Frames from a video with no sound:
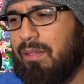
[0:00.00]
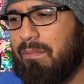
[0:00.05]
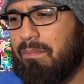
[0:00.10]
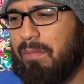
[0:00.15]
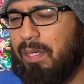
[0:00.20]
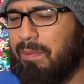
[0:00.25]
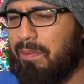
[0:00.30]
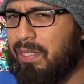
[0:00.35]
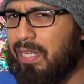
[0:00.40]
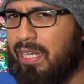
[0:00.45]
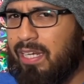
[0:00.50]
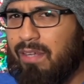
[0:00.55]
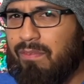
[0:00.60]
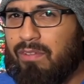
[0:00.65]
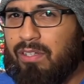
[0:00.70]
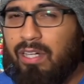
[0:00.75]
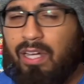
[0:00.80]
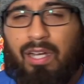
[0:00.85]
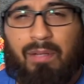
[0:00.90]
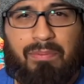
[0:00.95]
Maybe they
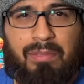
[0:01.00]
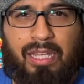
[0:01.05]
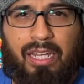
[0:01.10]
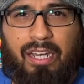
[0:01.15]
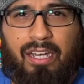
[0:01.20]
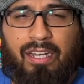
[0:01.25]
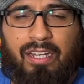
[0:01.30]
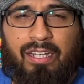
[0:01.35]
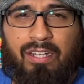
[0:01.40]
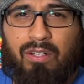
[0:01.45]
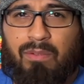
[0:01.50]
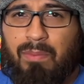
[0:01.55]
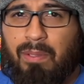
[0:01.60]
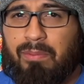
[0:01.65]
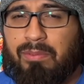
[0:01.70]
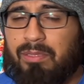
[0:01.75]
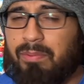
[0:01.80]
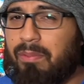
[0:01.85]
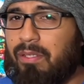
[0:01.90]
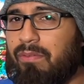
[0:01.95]
never updated it, or maybe
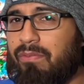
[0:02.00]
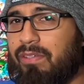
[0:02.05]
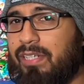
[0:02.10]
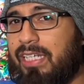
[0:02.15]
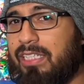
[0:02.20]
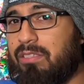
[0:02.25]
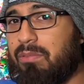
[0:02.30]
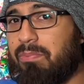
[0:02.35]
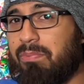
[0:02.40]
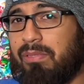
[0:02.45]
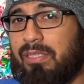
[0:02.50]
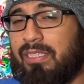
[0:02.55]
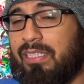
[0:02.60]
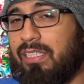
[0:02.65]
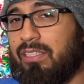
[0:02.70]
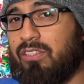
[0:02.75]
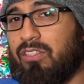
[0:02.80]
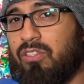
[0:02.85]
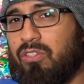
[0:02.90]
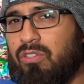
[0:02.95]
somebody forgot to print
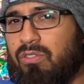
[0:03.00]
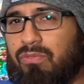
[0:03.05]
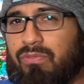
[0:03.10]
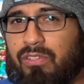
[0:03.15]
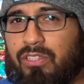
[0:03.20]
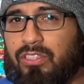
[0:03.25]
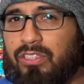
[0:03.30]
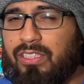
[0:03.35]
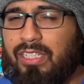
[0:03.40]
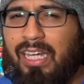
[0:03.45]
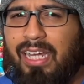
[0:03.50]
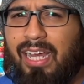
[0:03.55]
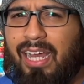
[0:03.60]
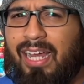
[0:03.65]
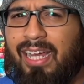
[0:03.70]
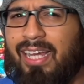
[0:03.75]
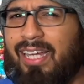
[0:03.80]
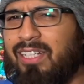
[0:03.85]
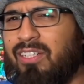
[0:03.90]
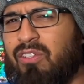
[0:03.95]
out the new version.
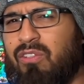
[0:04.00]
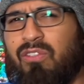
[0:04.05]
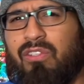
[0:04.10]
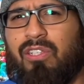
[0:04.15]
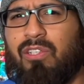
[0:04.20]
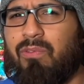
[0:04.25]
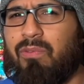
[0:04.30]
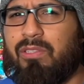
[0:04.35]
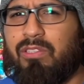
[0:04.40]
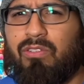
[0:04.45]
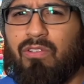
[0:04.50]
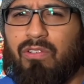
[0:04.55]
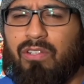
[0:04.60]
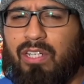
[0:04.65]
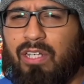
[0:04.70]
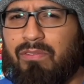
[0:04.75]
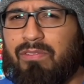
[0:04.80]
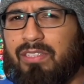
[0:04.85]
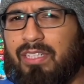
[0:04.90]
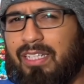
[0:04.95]
I don't know what's going
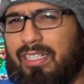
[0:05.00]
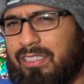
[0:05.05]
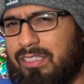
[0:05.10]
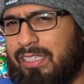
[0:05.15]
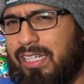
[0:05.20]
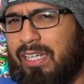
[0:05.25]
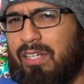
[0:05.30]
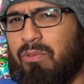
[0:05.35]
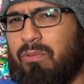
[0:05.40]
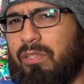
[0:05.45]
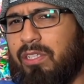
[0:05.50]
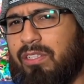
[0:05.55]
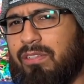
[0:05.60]
on with that. It's kind of weird.